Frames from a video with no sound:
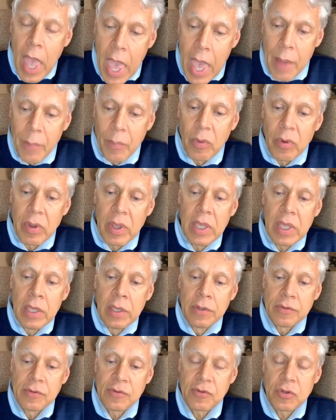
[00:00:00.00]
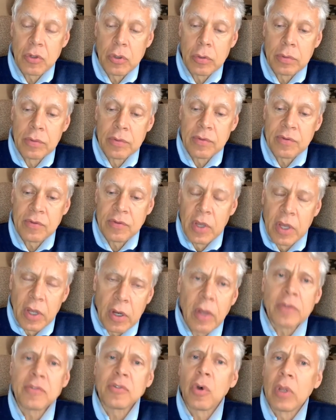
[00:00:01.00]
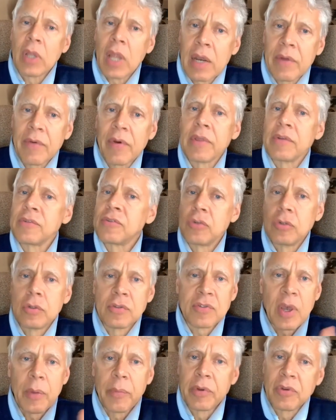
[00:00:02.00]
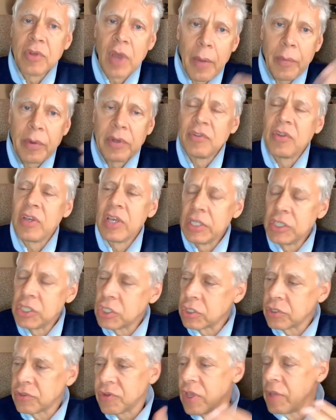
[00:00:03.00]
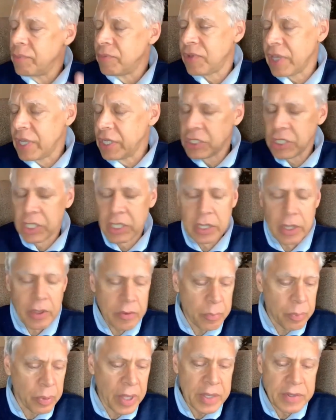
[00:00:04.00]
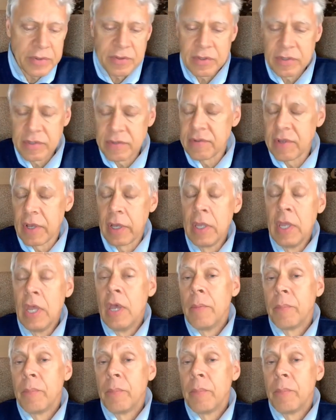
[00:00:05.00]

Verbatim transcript: Emory students, and also a lot of other students, I would, I would teach, team teach at other places, uh,